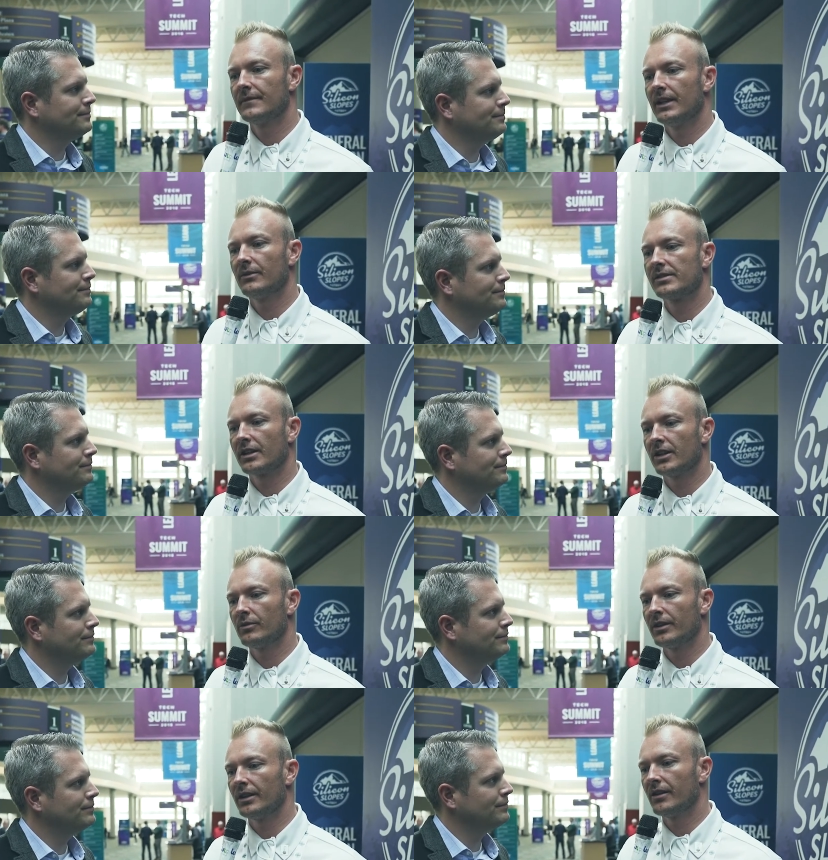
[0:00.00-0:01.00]
Speaker 1: it was a
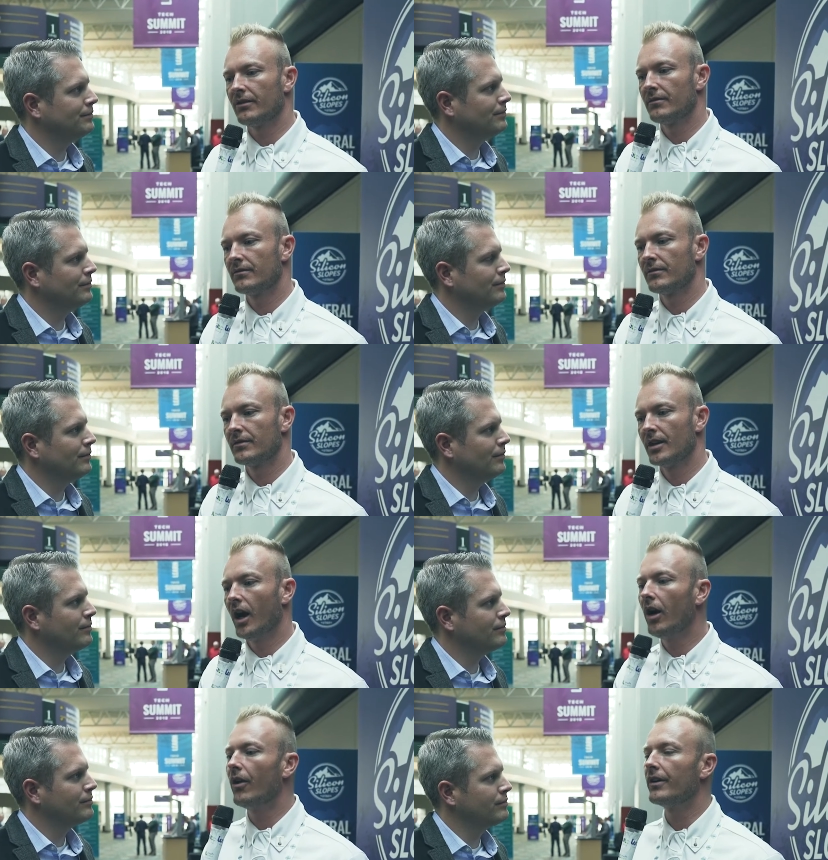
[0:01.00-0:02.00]
good one though.
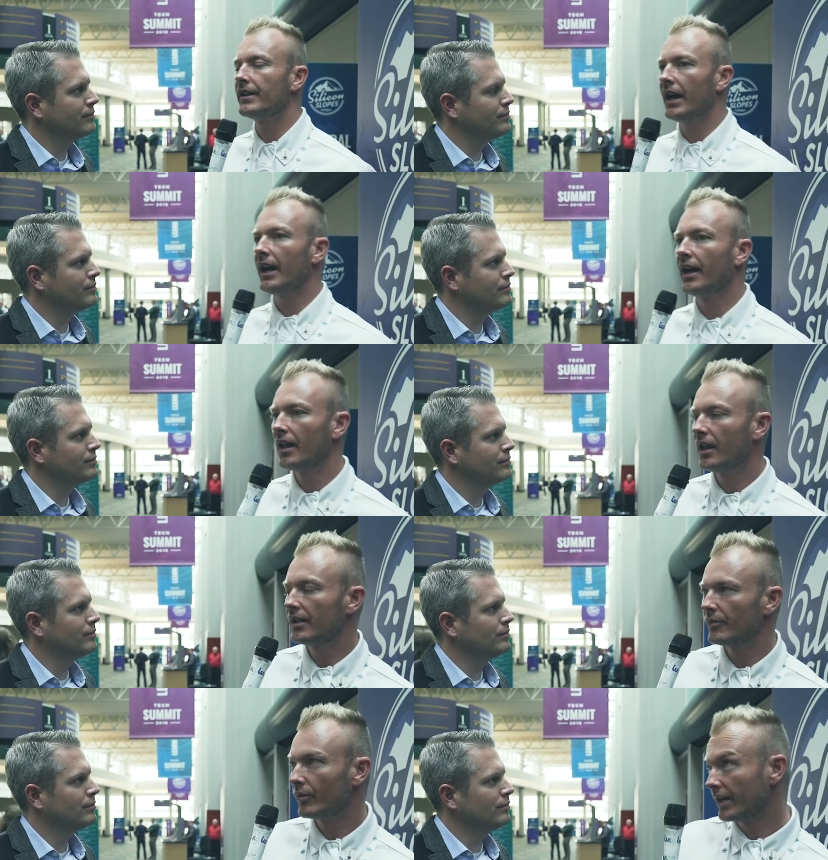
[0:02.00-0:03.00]
Oh, yeah.
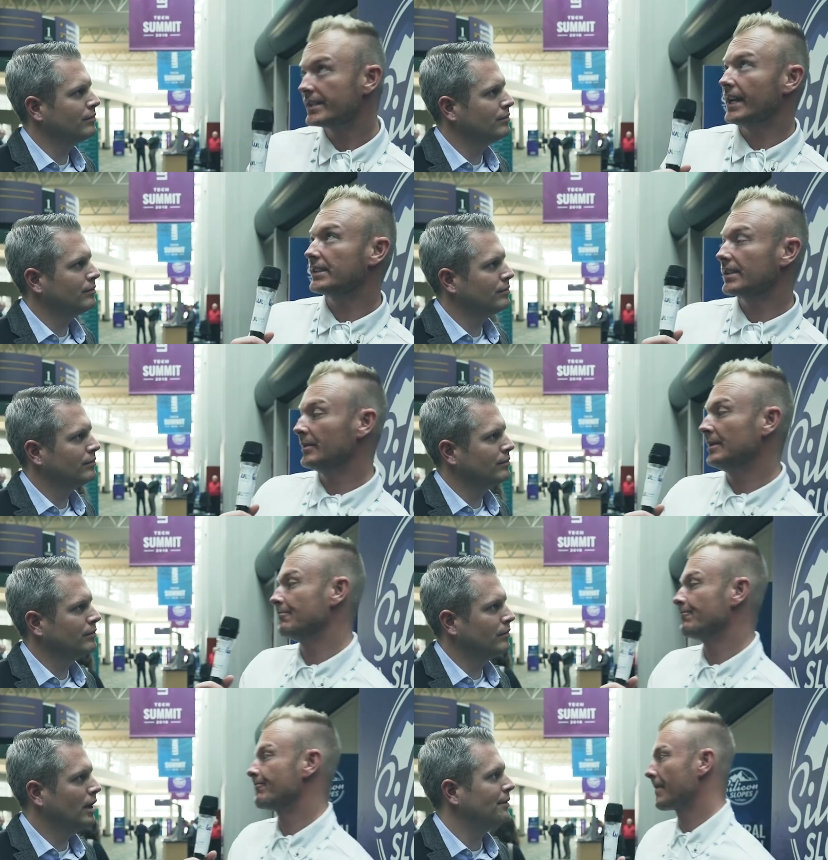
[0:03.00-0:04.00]
We're at a tech summit.
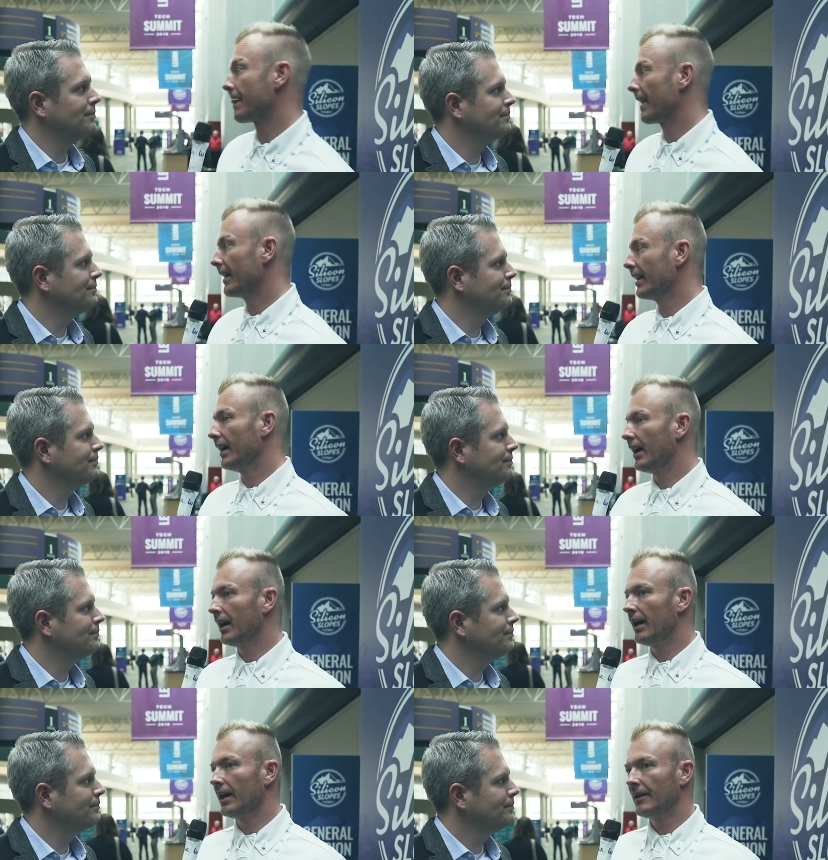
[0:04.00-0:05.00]
Yeah.
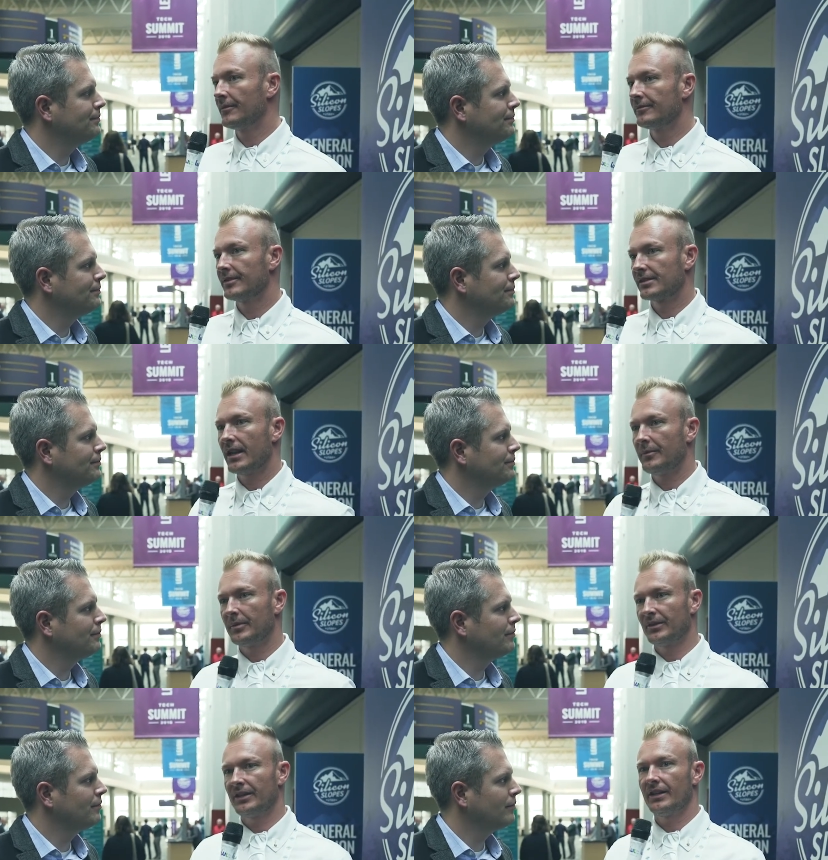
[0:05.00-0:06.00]
Um, there's a lot of
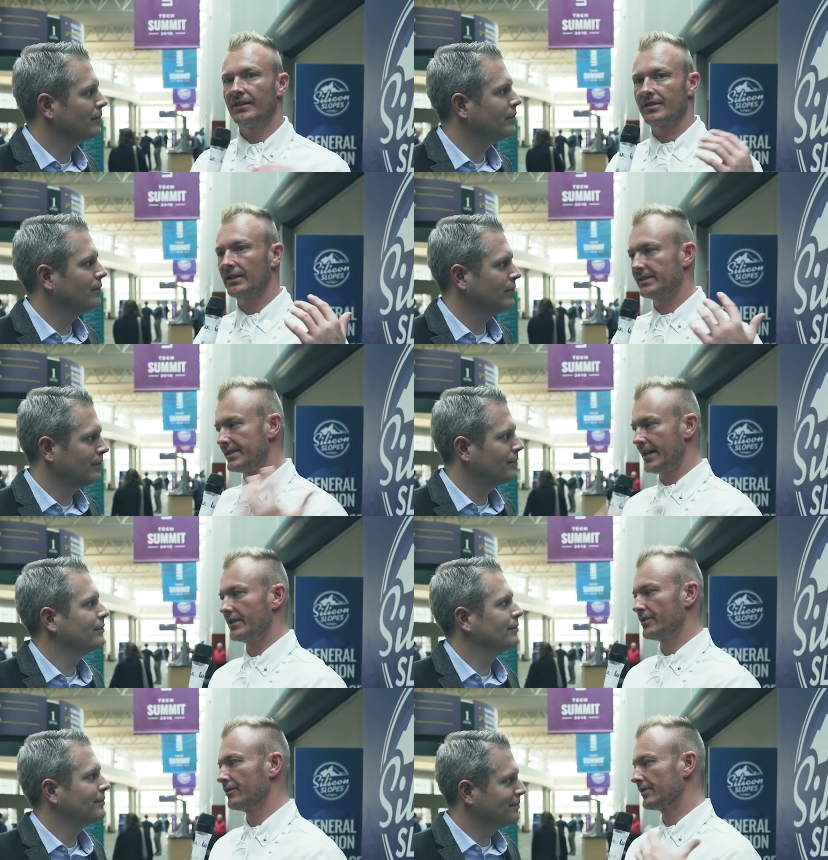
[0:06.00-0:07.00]
people here. There's lots of
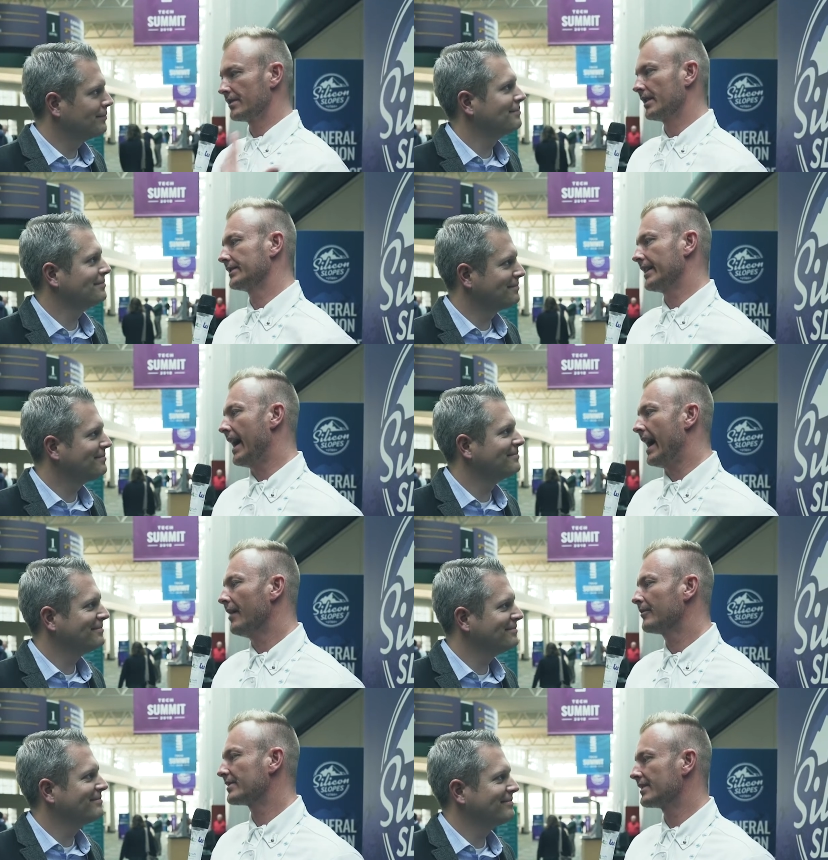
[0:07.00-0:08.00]
tech tools. There's lots of
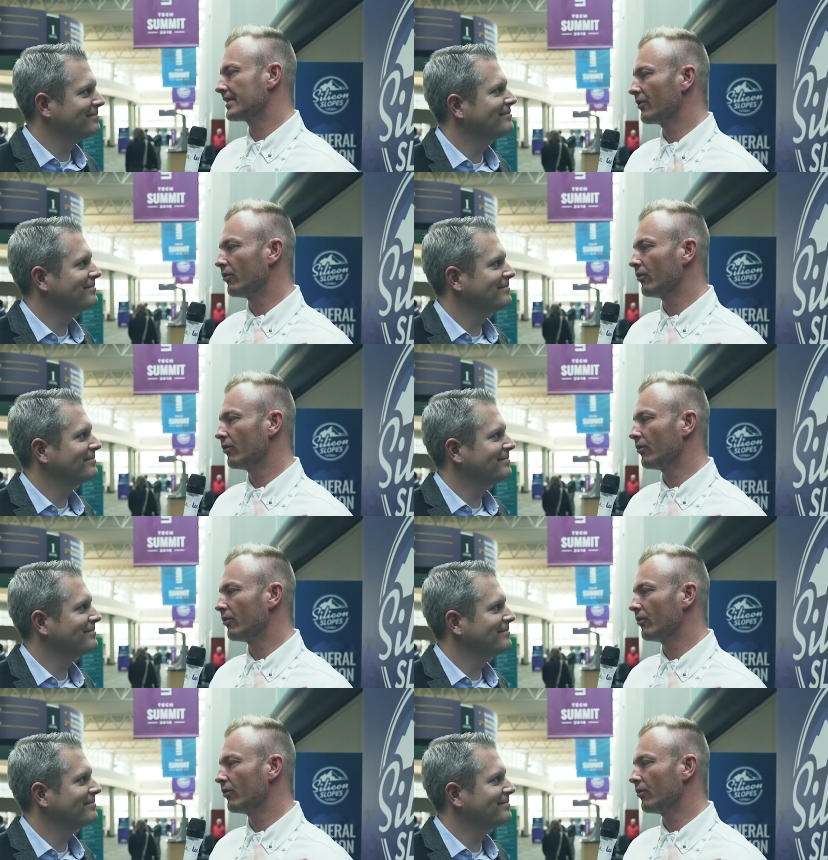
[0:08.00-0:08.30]
apps. Is there